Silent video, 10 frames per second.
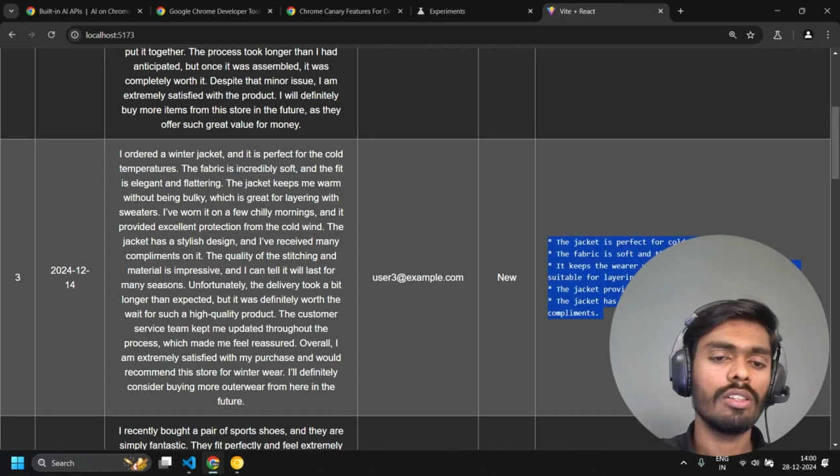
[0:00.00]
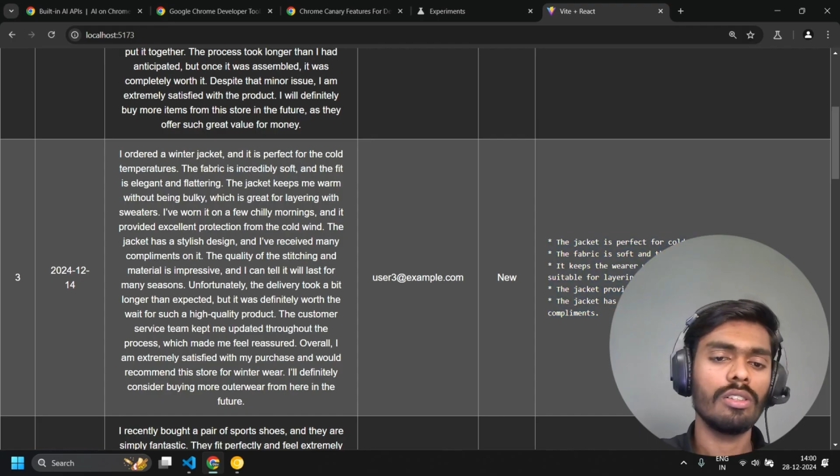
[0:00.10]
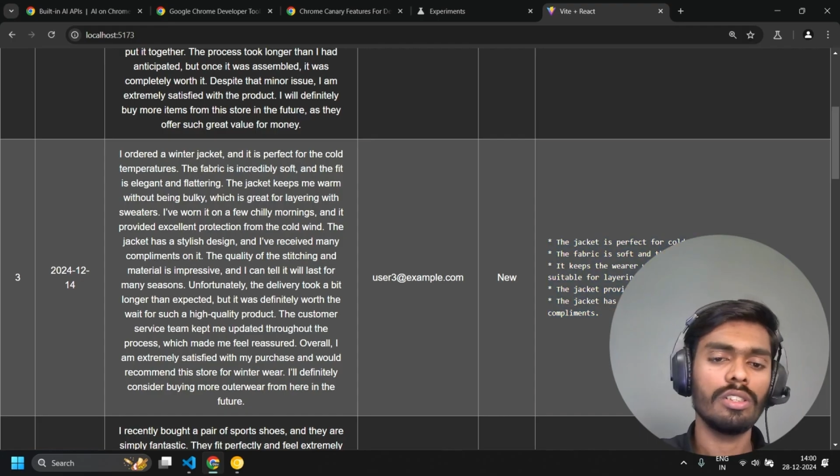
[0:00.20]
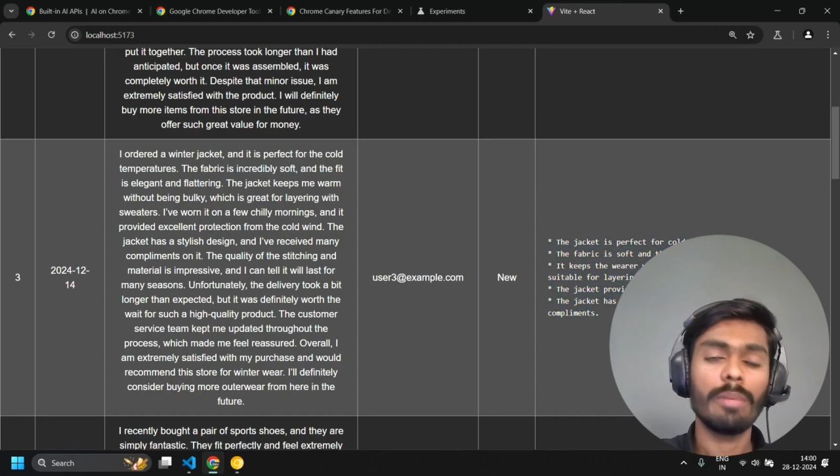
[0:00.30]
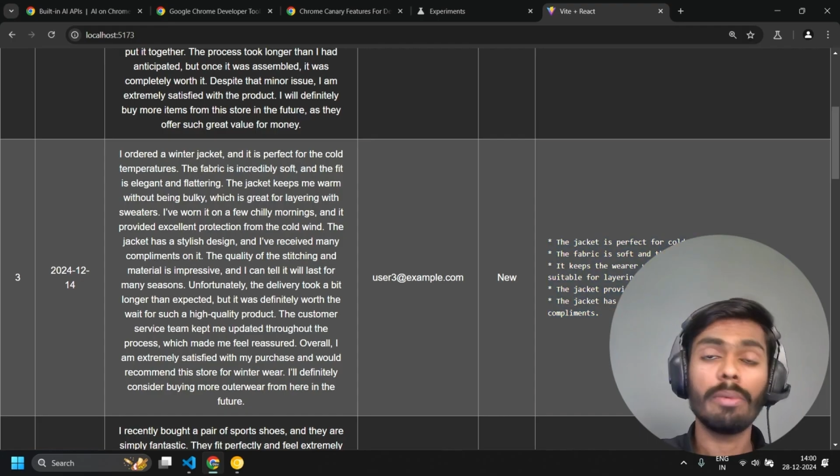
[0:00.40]

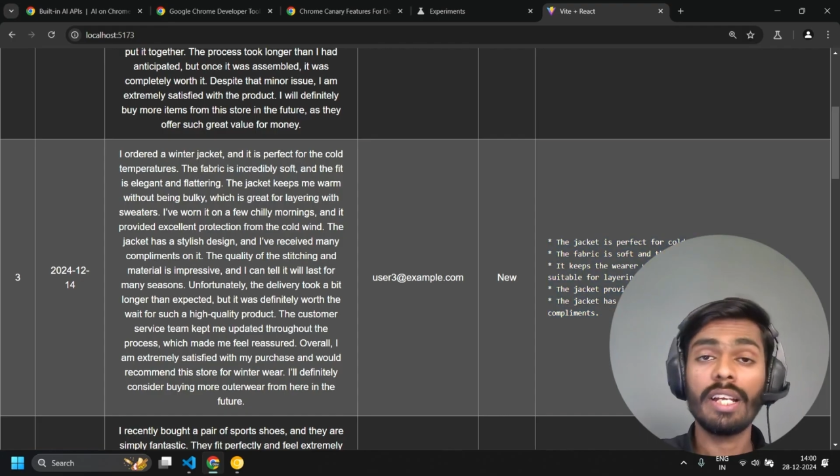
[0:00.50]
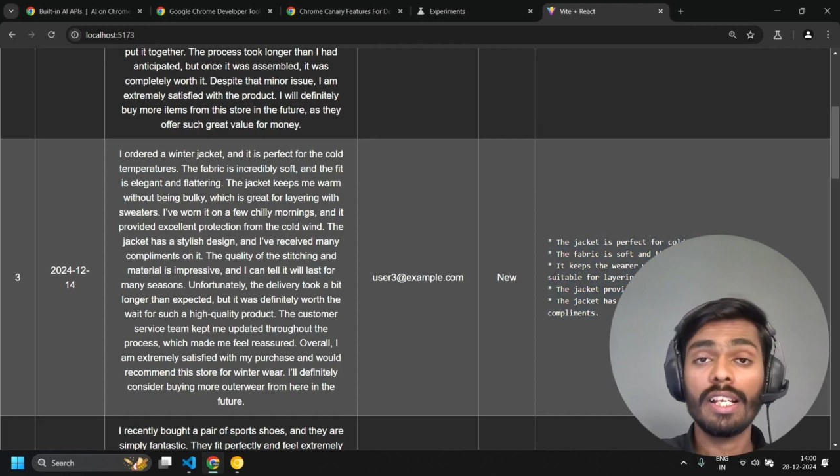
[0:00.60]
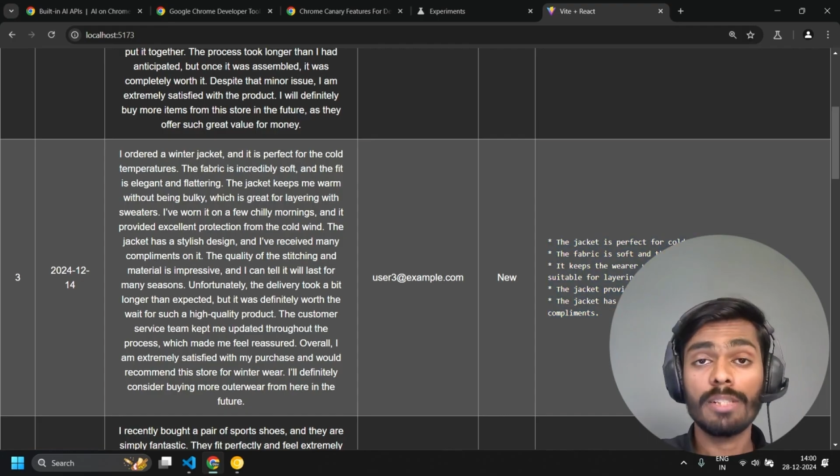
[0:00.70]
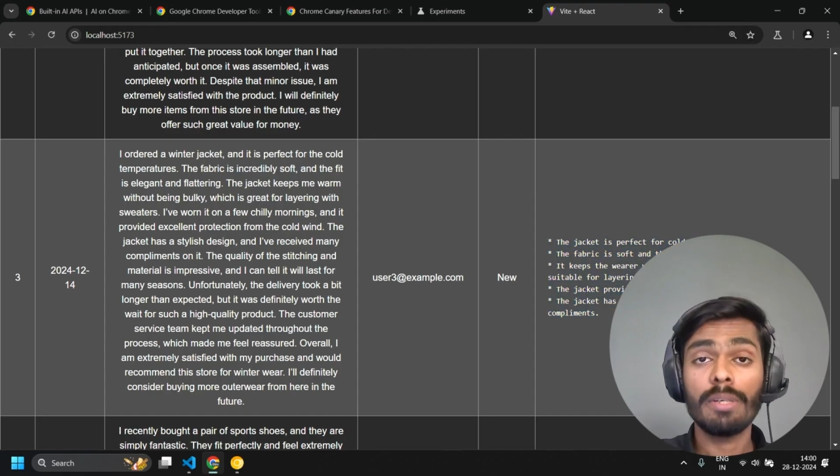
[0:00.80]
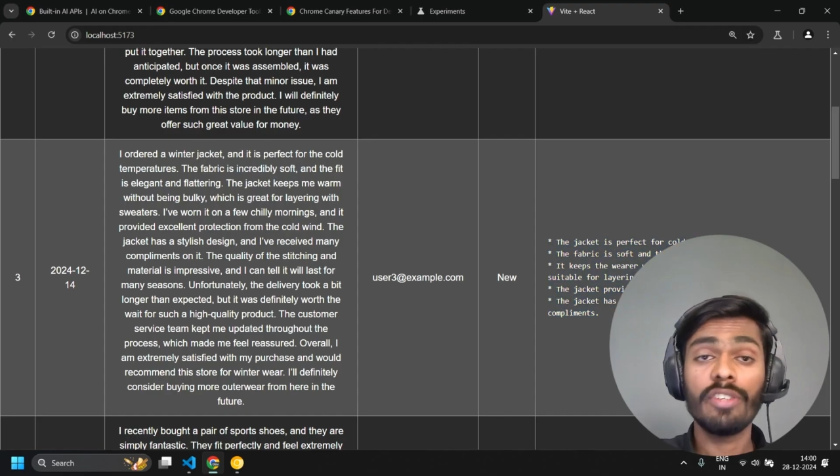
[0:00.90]
The summary
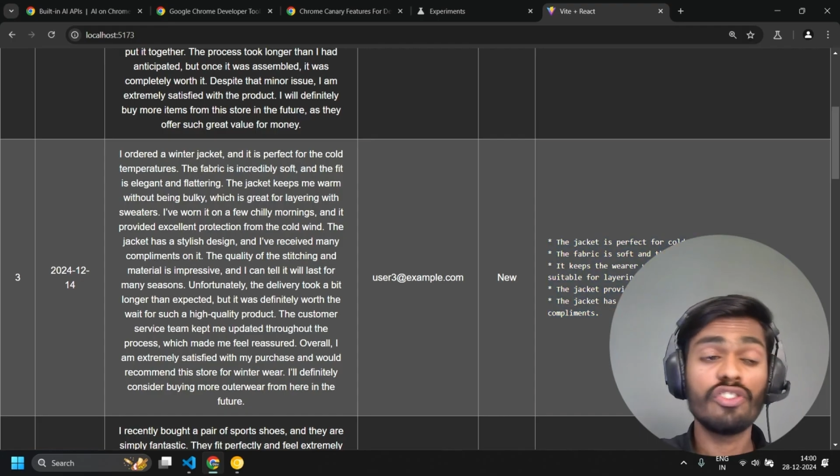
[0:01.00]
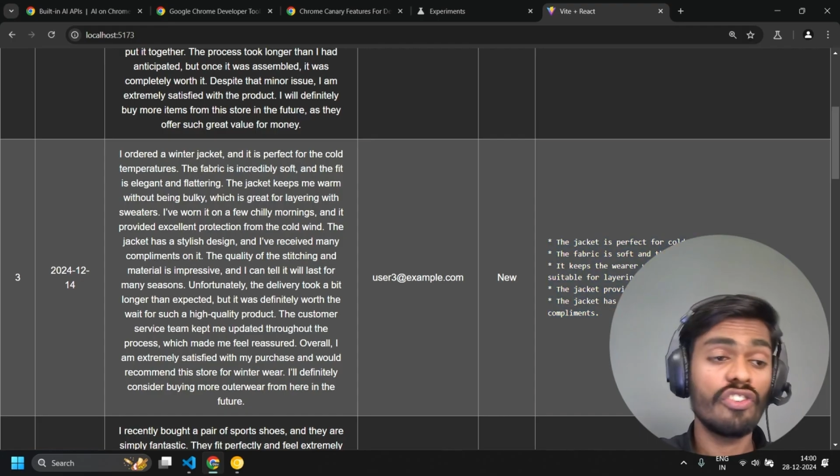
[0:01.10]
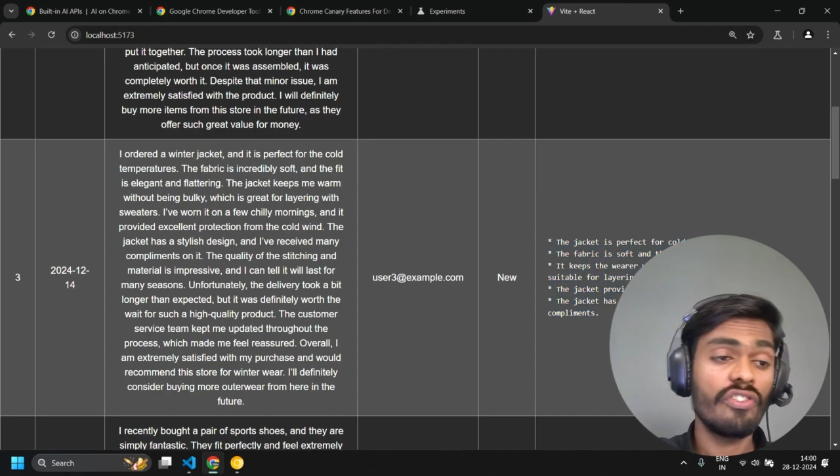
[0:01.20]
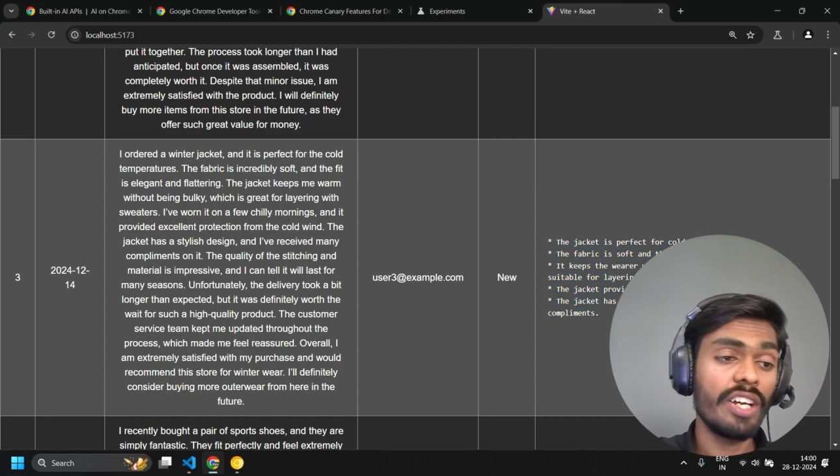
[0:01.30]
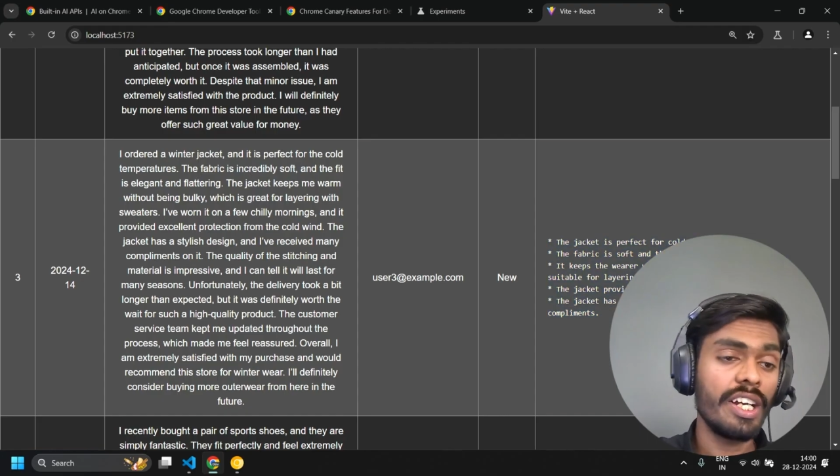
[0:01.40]
has been
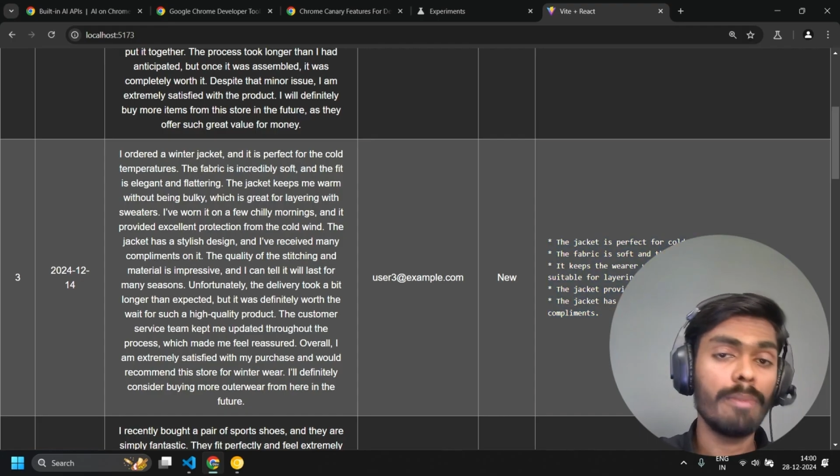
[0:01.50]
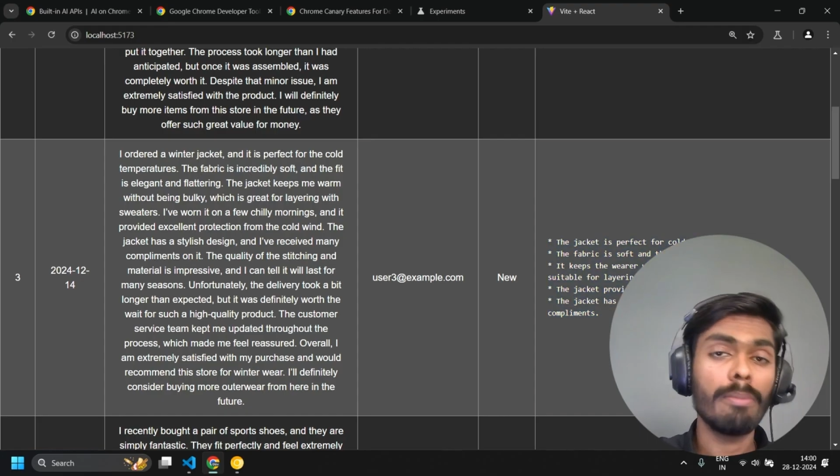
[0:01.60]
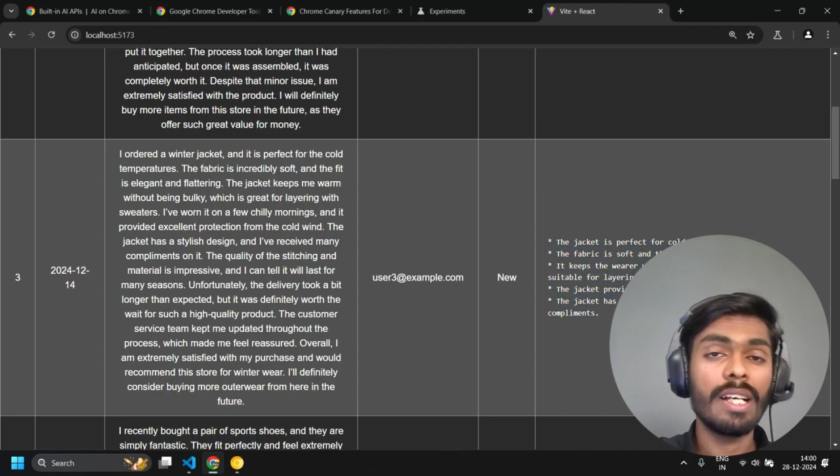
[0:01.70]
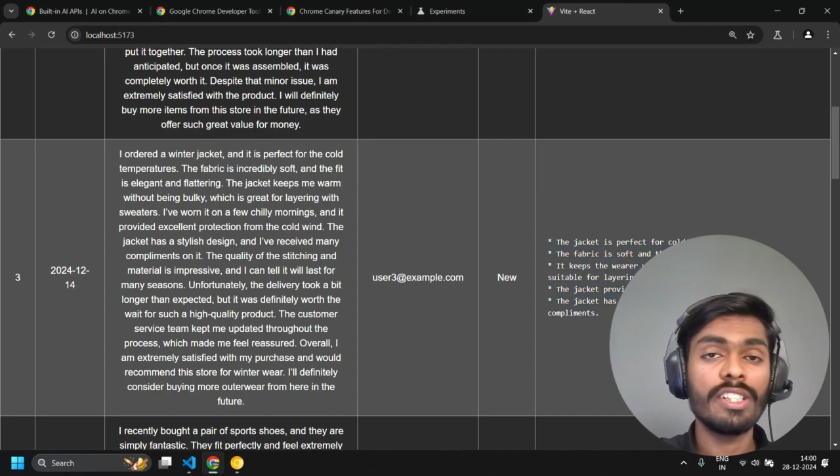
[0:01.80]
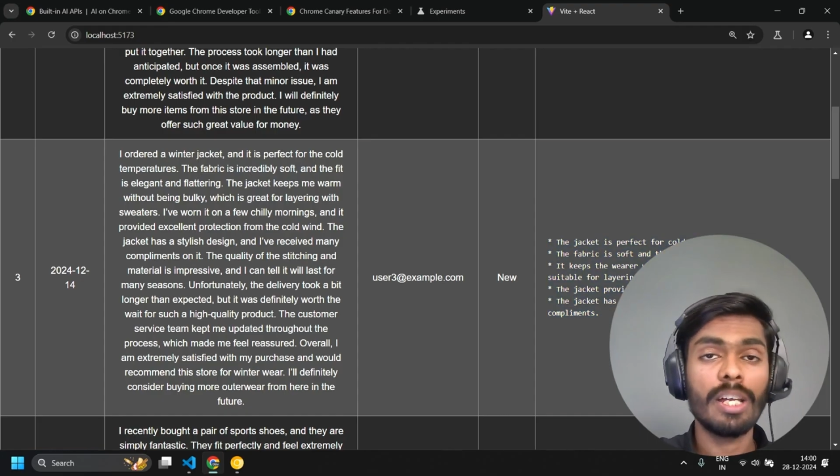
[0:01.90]
generated
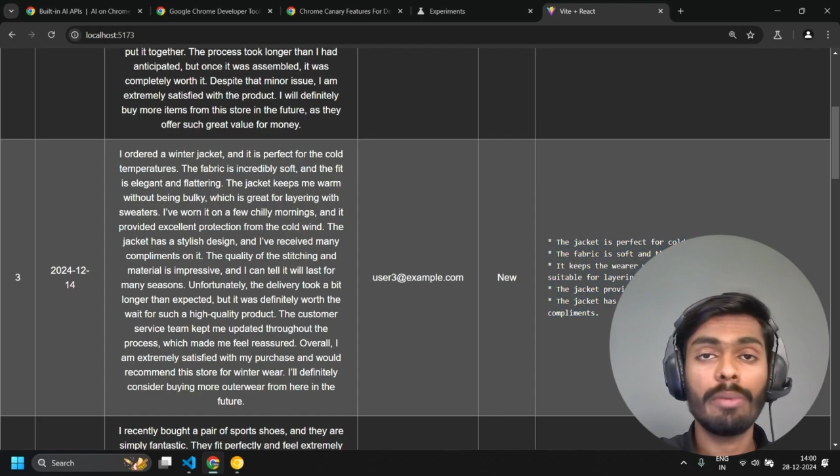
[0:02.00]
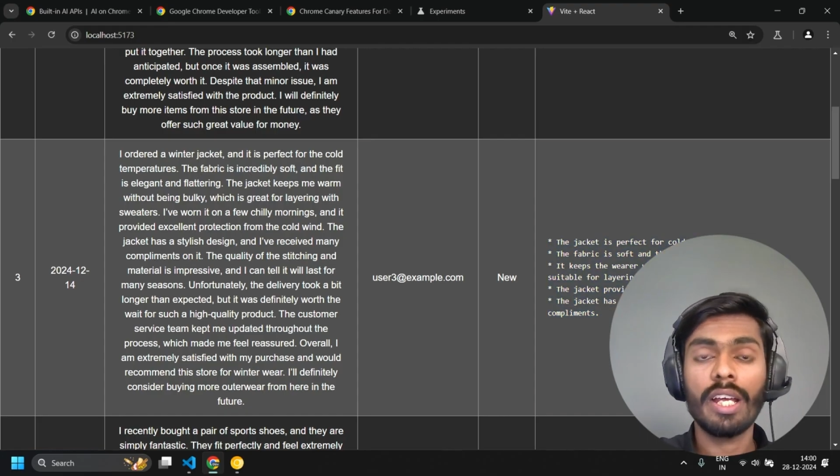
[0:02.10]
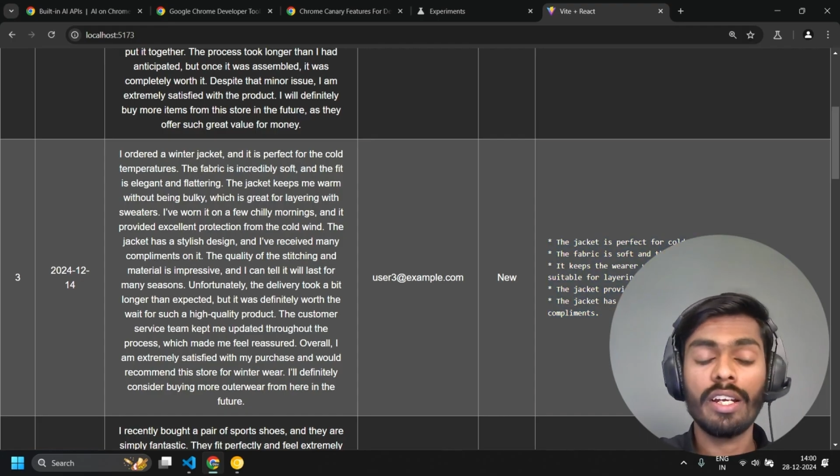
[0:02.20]
by Gemini